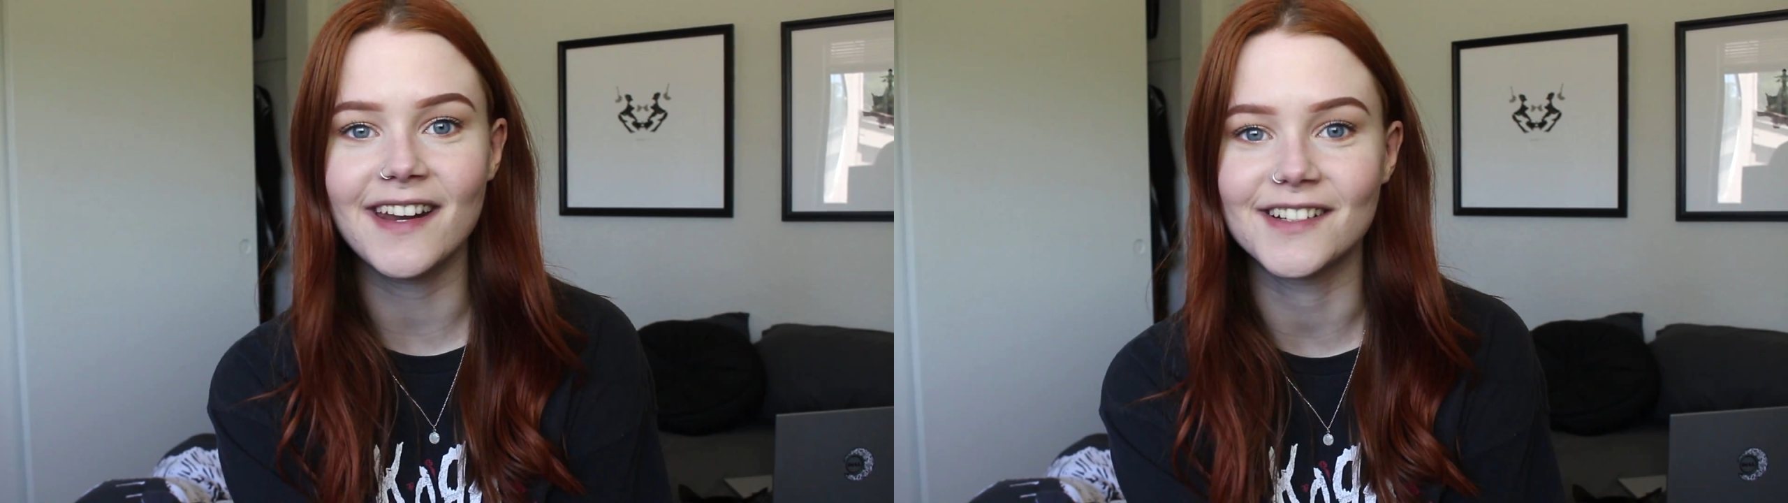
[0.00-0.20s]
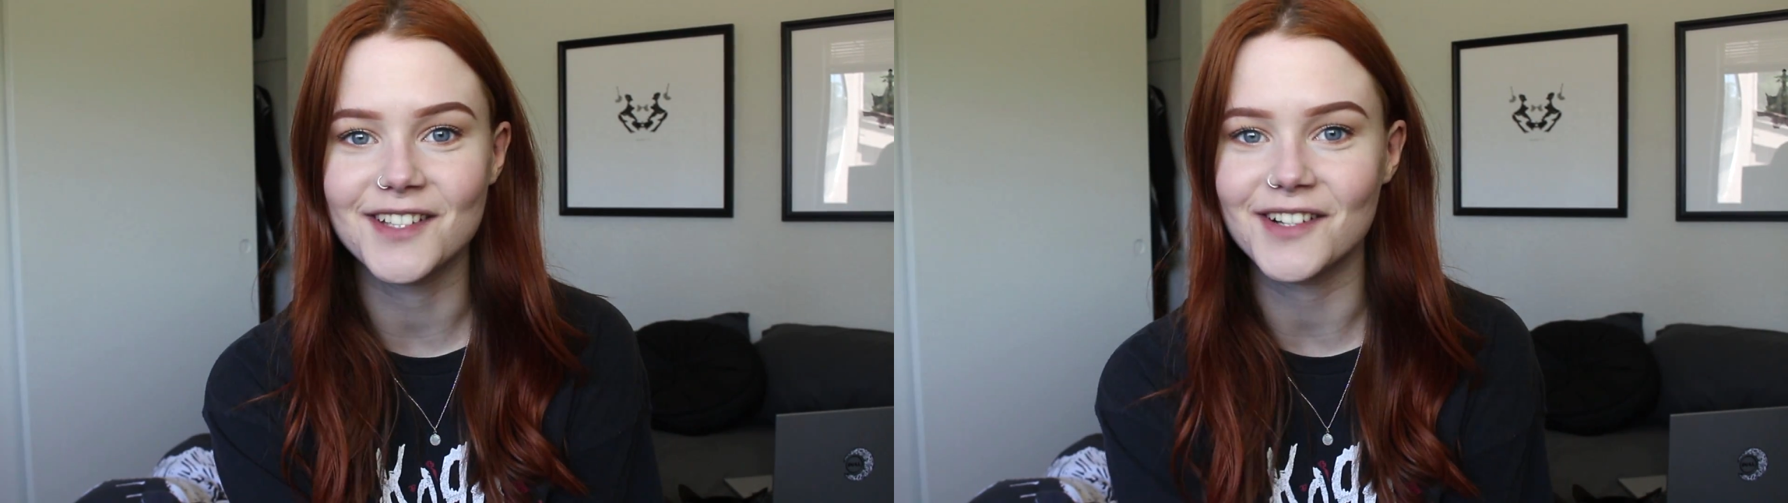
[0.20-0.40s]

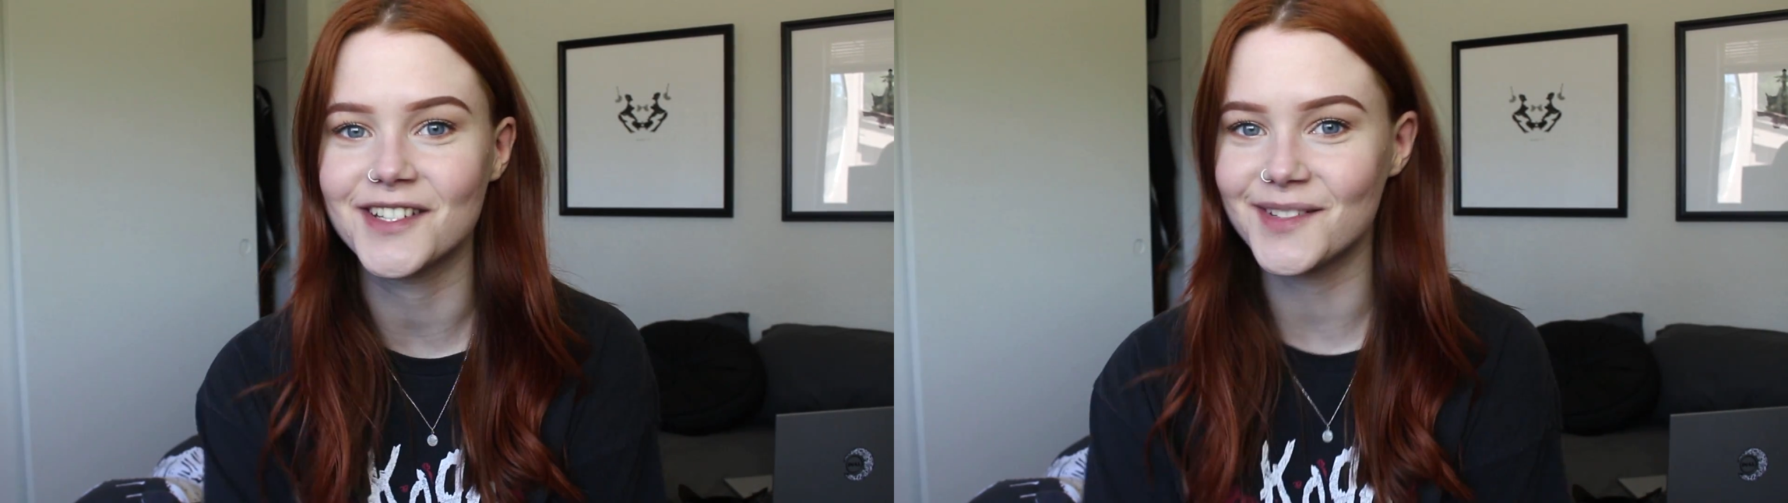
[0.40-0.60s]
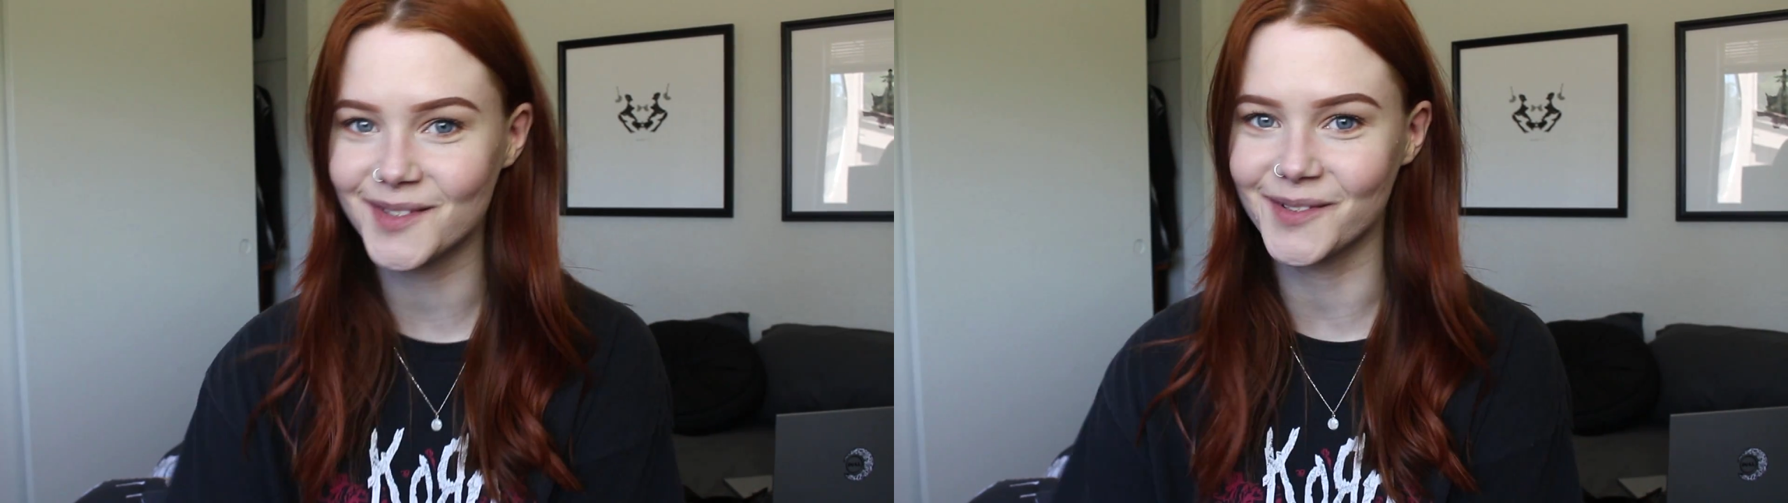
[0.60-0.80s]
and I'll talk
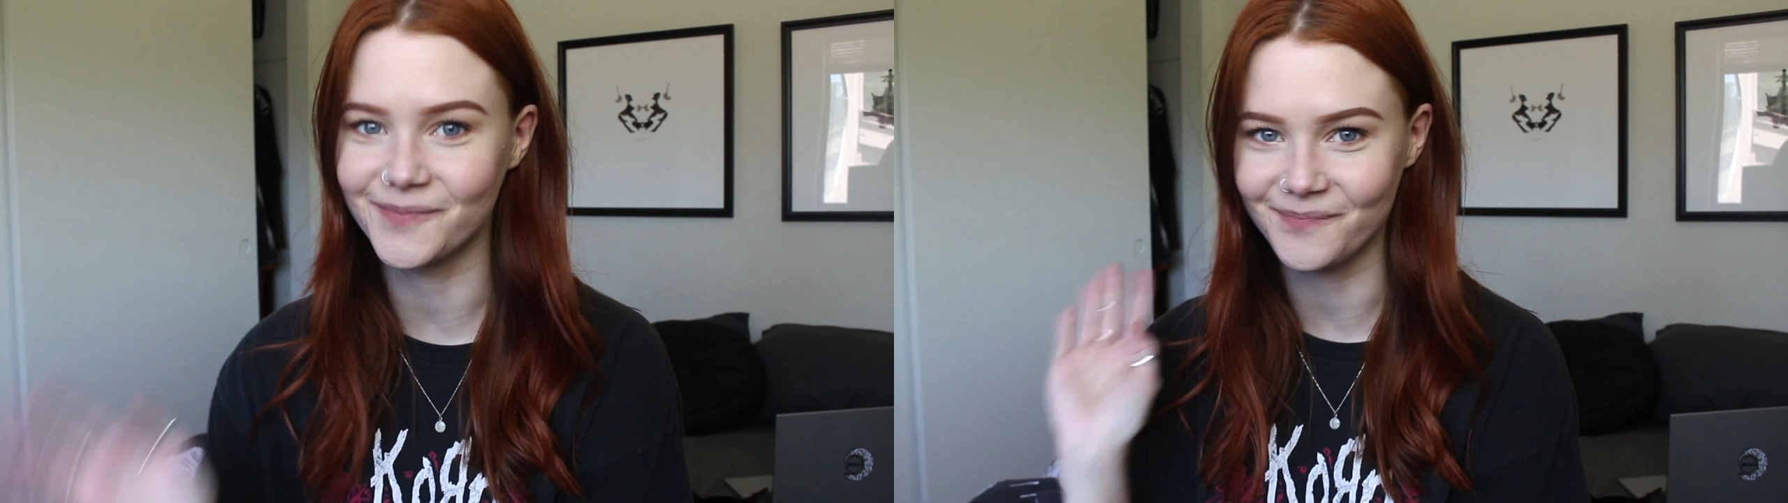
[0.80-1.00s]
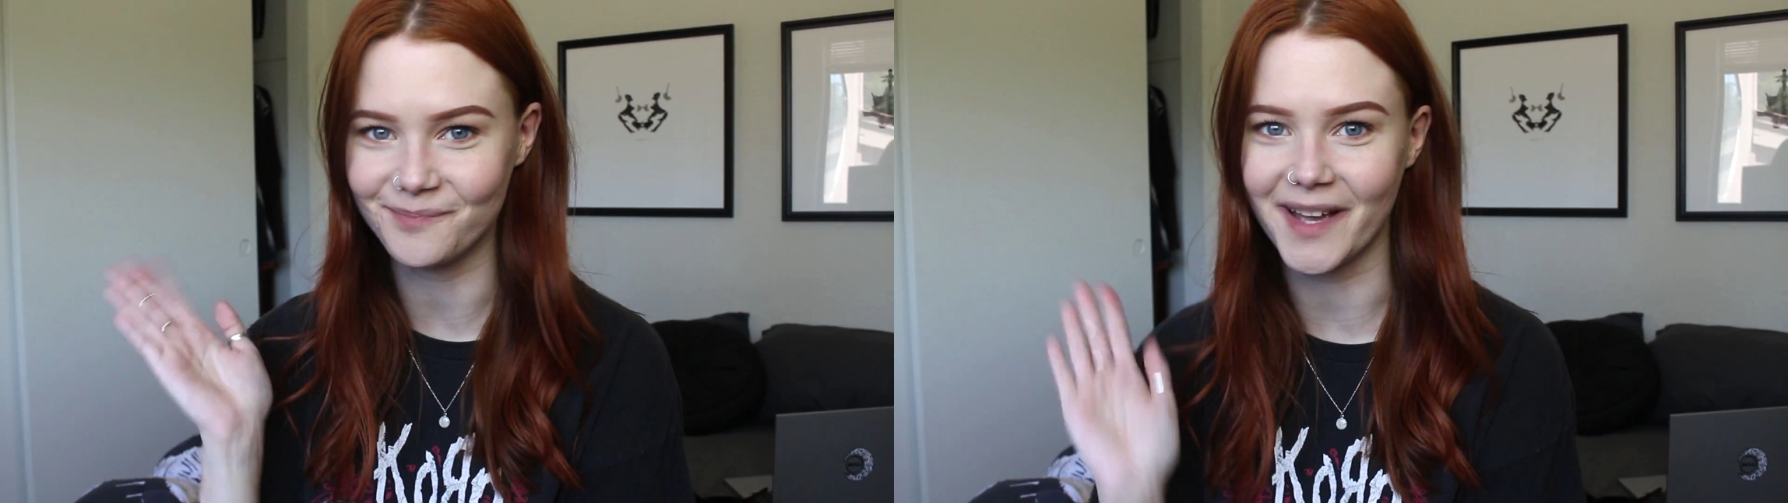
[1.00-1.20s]
to you soon.
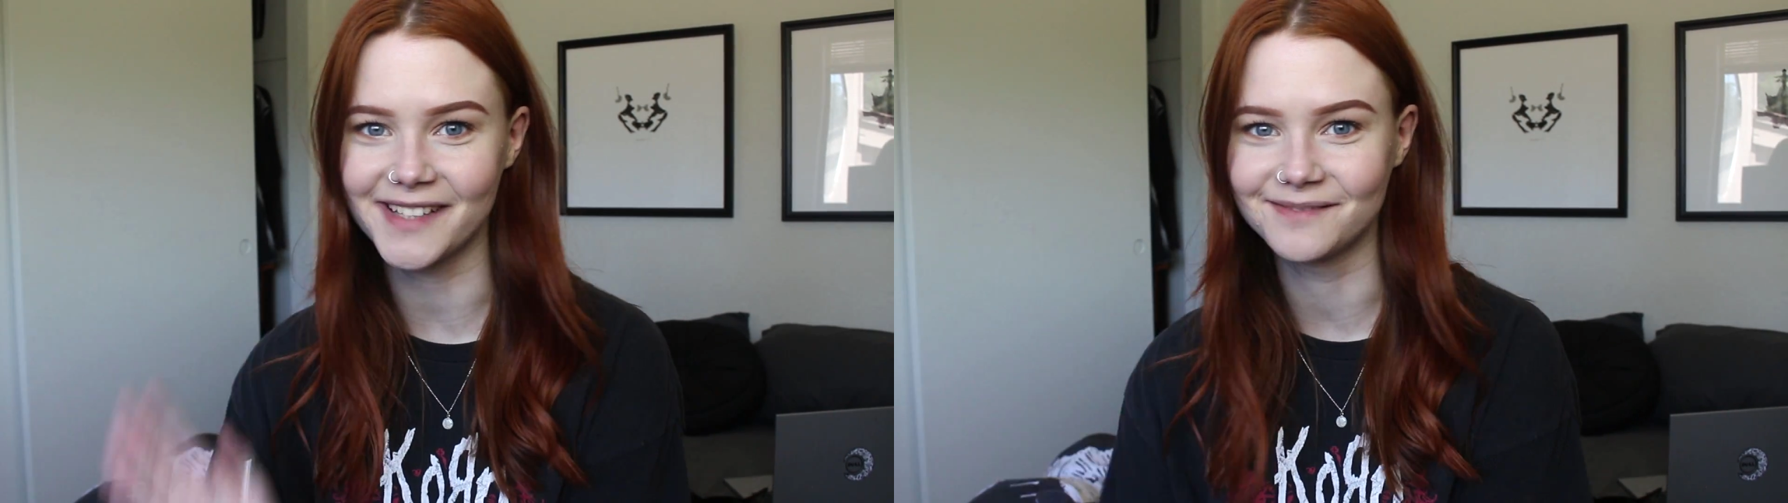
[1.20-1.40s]
Bye.